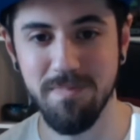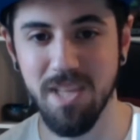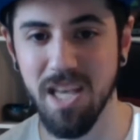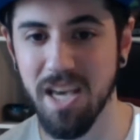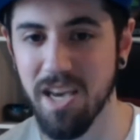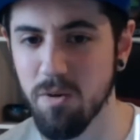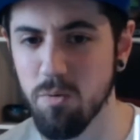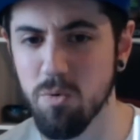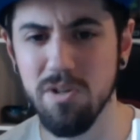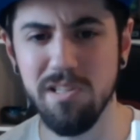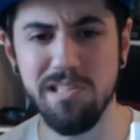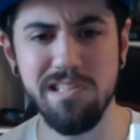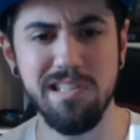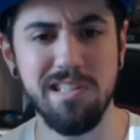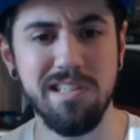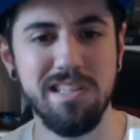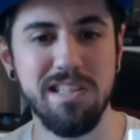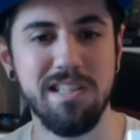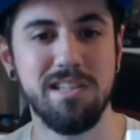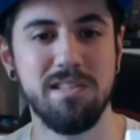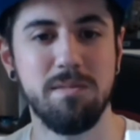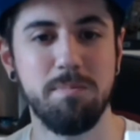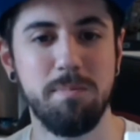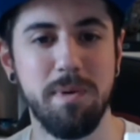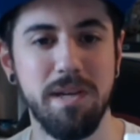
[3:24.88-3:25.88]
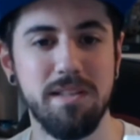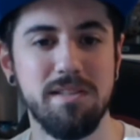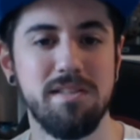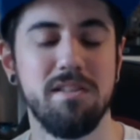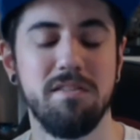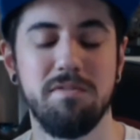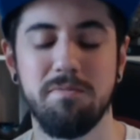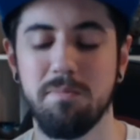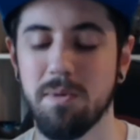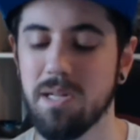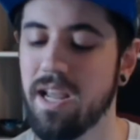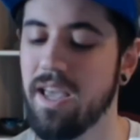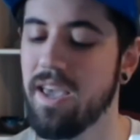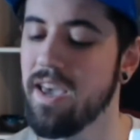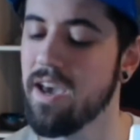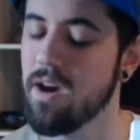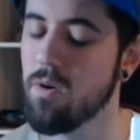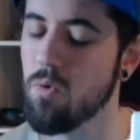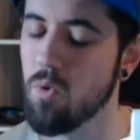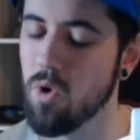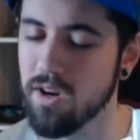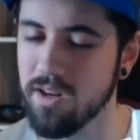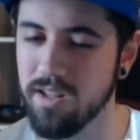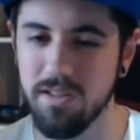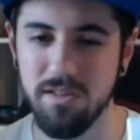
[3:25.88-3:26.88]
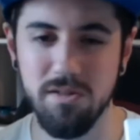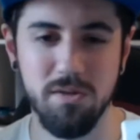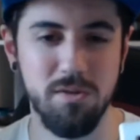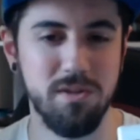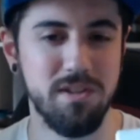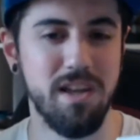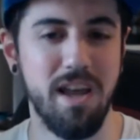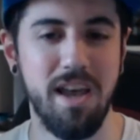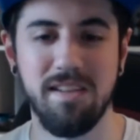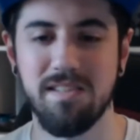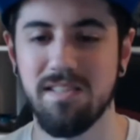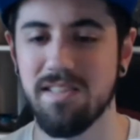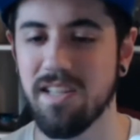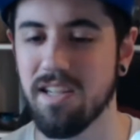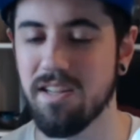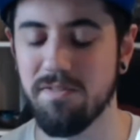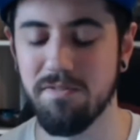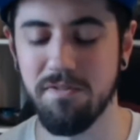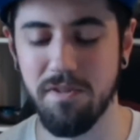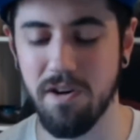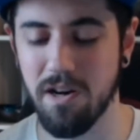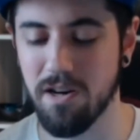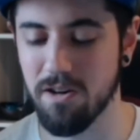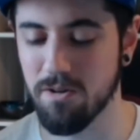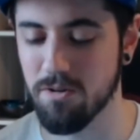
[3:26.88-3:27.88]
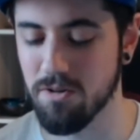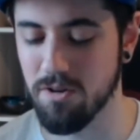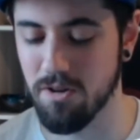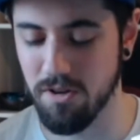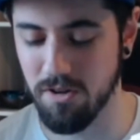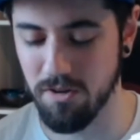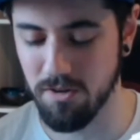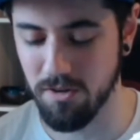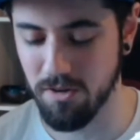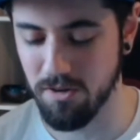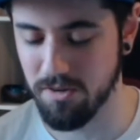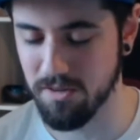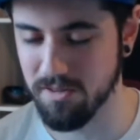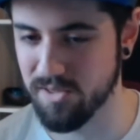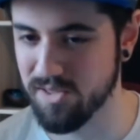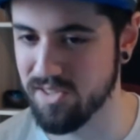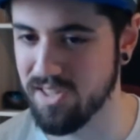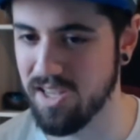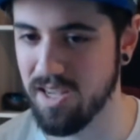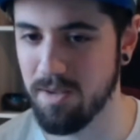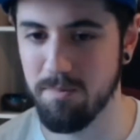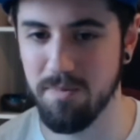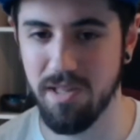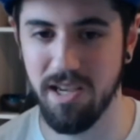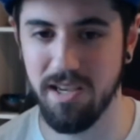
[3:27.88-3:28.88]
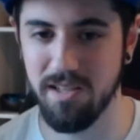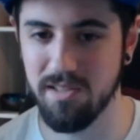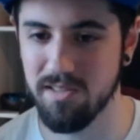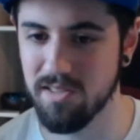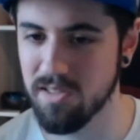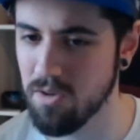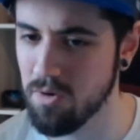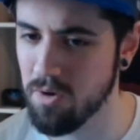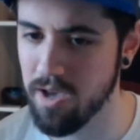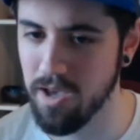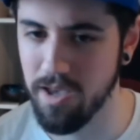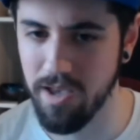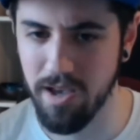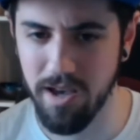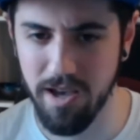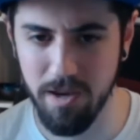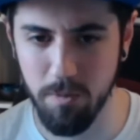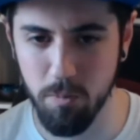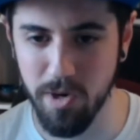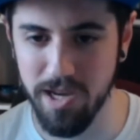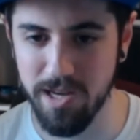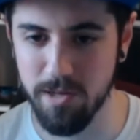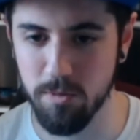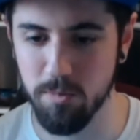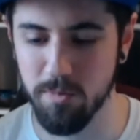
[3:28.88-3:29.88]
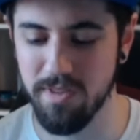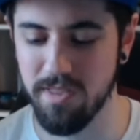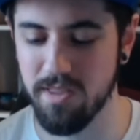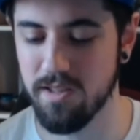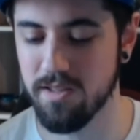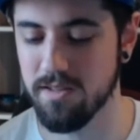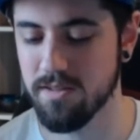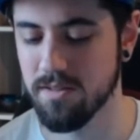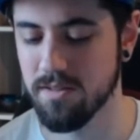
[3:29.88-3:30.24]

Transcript: It was a little expensive, but hey, I wanted to test that fucker on the same day, so I went with it.